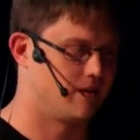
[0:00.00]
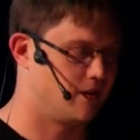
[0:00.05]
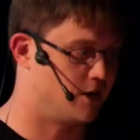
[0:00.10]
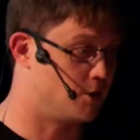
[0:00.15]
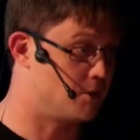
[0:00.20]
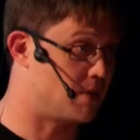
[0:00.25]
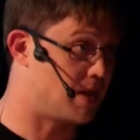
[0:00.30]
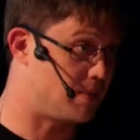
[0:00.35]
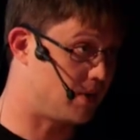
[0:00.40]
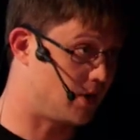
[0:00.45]

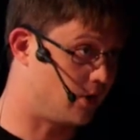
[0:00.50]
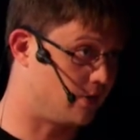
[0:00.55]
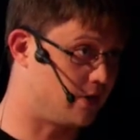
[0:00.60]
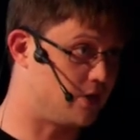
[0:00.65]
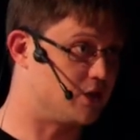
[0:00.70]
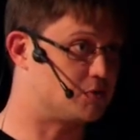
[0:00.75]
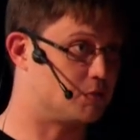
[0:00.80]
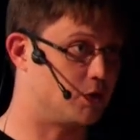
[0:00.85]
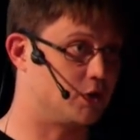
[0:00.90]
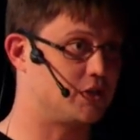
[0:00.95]
You know, maybe
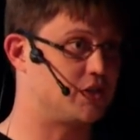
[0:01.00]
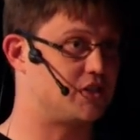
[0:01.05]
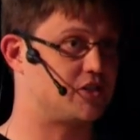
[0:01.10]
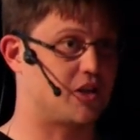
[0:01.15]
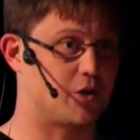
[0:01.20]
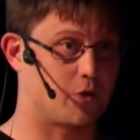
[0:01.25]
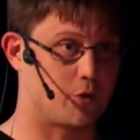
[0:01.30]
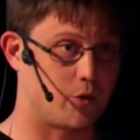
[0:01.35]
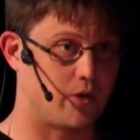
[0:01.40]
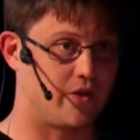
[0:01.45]
I'll use
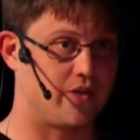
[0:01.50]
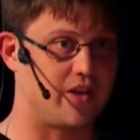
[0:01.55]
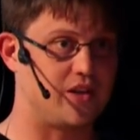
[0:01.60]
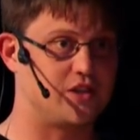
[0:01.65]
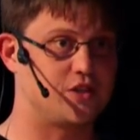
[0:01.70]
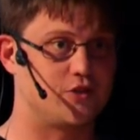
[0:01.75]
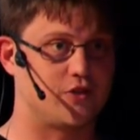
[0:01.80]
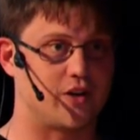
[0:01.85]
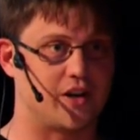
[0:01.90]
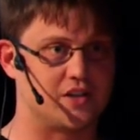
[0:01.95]
multisig with one of
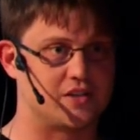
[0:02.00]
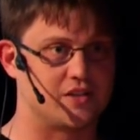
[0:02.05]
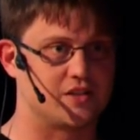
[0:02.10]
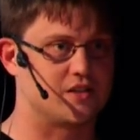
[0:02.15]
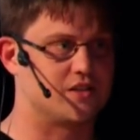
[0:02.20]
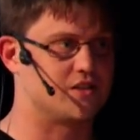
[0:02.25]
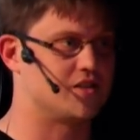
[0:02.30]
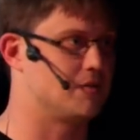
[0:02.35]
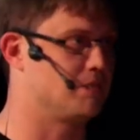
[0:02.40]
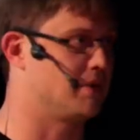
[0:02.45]
these
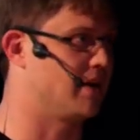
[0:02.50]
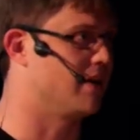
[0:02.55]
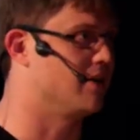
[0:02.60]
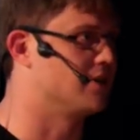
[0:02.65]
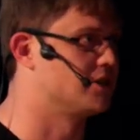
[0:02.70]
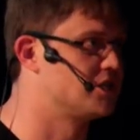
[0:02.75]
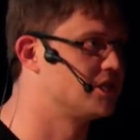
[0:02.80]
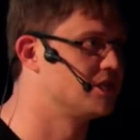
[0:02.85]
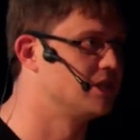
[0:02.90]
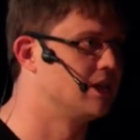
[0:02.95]
devices and something
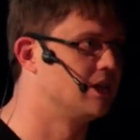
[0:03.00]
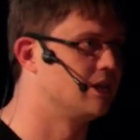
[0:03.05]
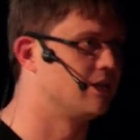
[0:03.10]
else,